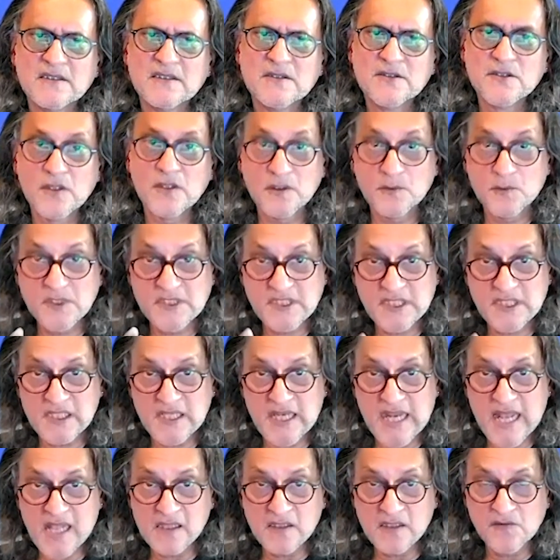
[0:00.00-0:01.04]
So yes. it was still an
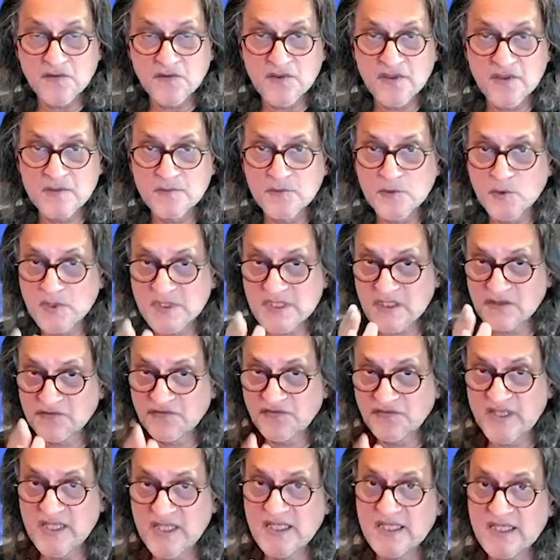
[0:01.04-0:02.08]
algorithm. You were still
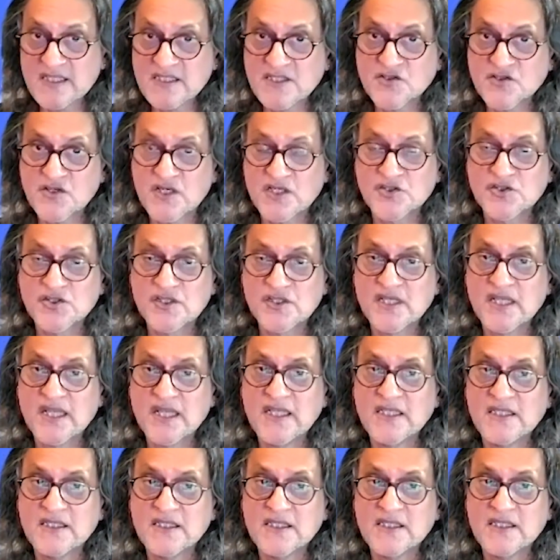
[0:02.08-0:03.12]
feeding it structured
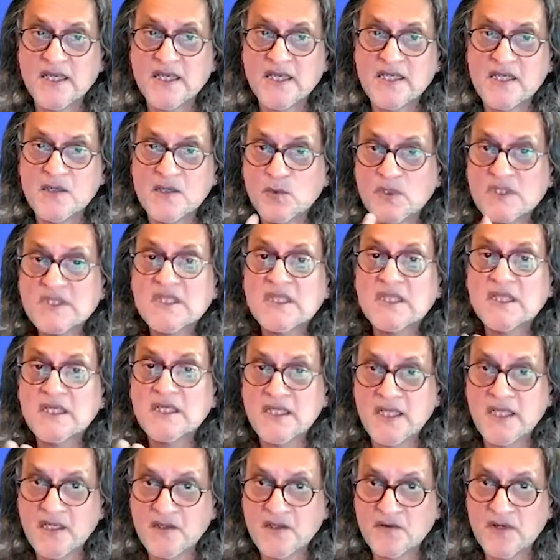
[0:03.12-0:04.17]
data and it was
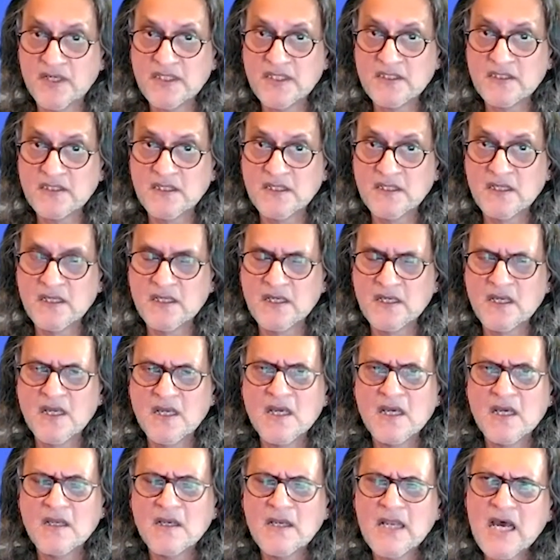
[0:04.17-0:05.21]
learning, right? Yeah.
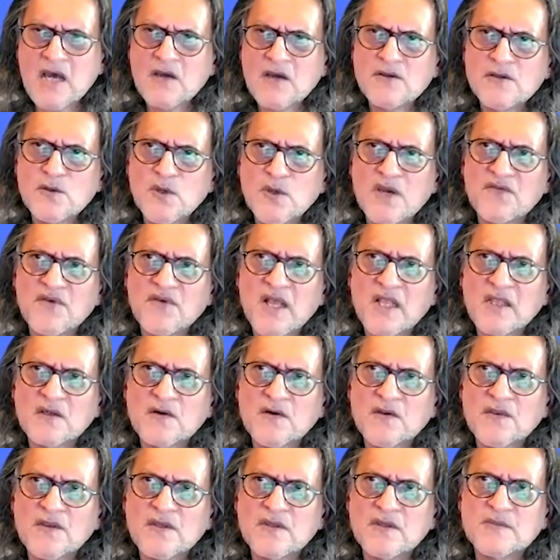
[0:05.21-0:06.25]
Now you have
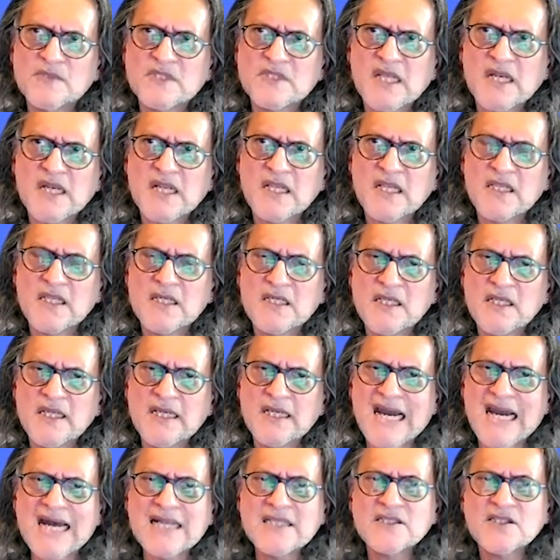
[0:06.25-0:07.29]
algorithms that are learning
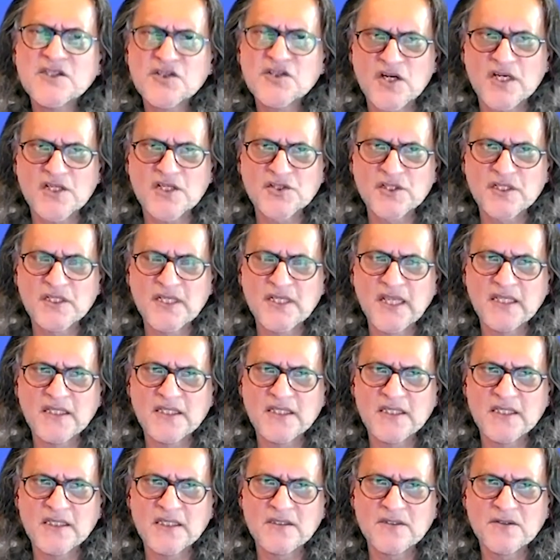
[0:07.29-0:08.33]
unstructured data.
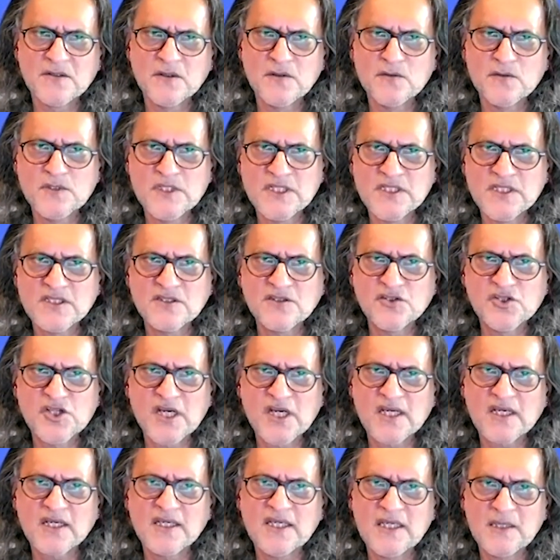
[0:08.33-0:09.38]
So you just
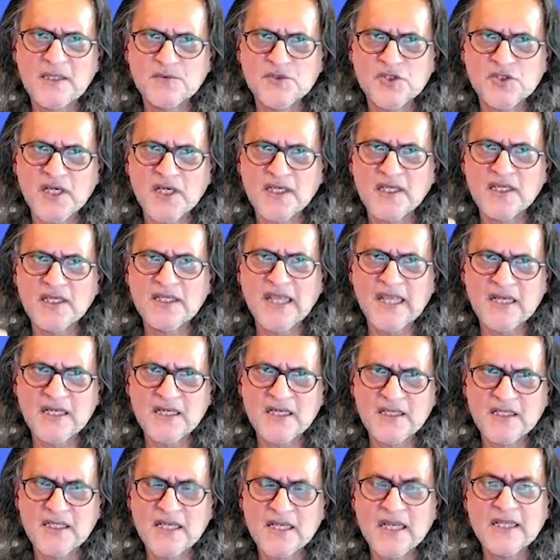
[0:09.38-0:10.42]
chuck, keep chucking data
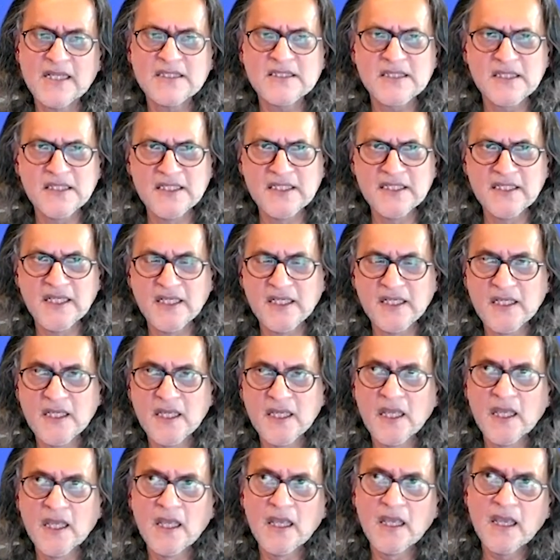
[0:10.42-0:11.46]
and it's learning.
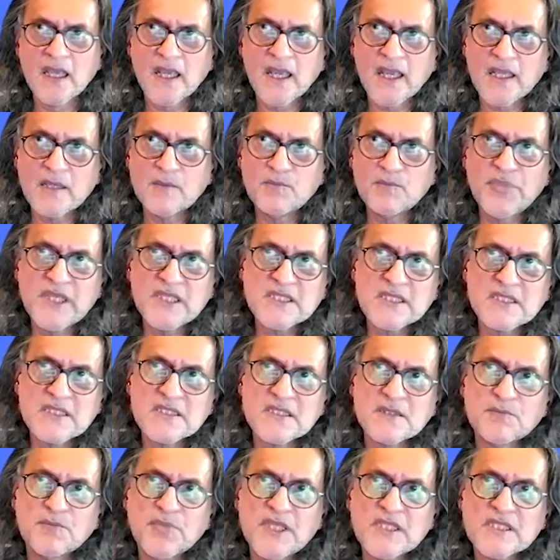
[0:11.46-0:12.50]
Yeah. And Peter
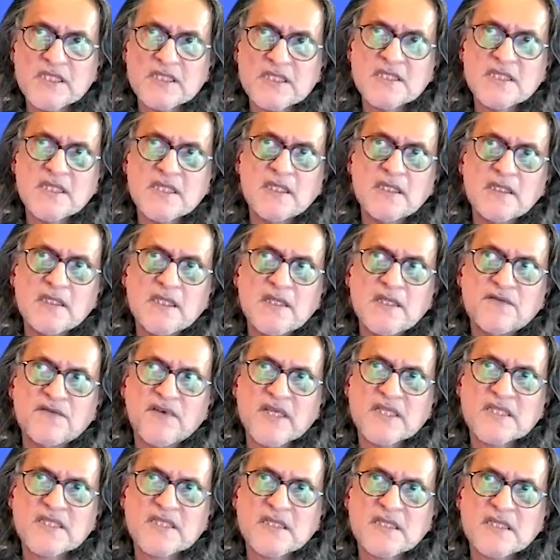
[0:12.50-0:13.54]
Peter Thiel
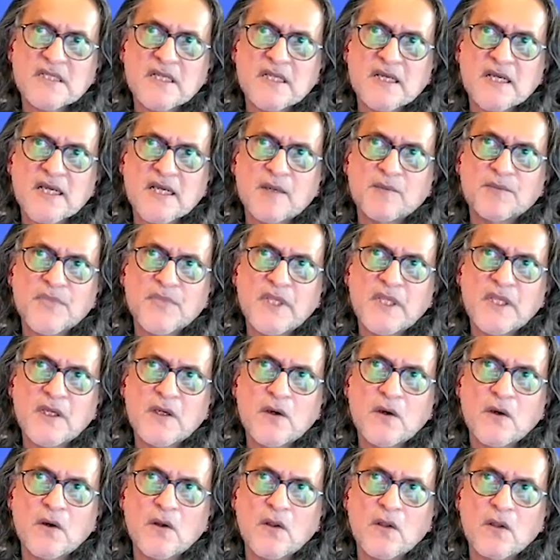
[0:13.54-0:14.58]
invested in a company
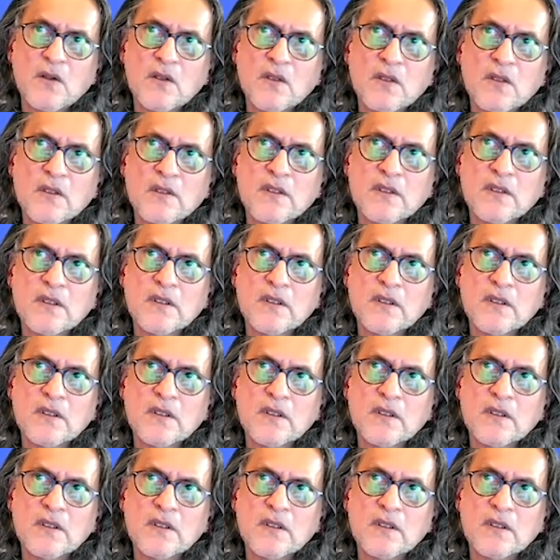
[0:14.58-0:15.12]
called